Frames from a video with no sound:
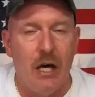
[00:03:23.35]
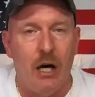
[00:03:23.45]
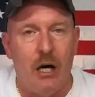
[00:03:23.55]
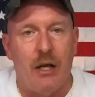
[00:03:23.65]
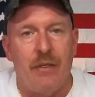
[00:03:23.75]

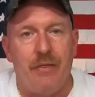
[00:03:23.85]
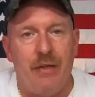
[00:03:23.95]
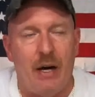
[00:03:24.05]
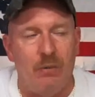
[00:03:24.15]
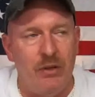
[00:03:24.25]
Uh,
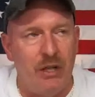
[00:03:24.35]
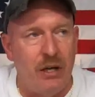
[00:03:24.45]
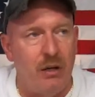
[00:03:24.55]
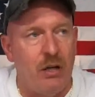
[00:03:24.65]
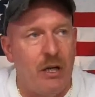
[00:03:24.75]
that one
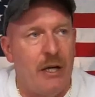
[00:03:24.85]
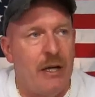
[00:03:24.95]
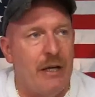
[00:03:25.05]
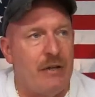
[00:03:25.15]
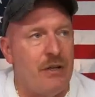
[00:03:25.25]
there
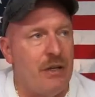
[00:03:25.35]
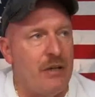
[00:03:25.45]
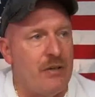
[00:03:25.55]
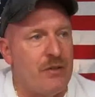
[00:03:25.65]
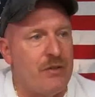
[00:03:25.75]
is,
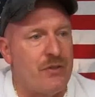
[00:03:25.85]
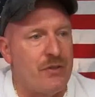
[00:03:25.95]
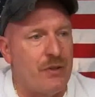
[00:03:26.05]
is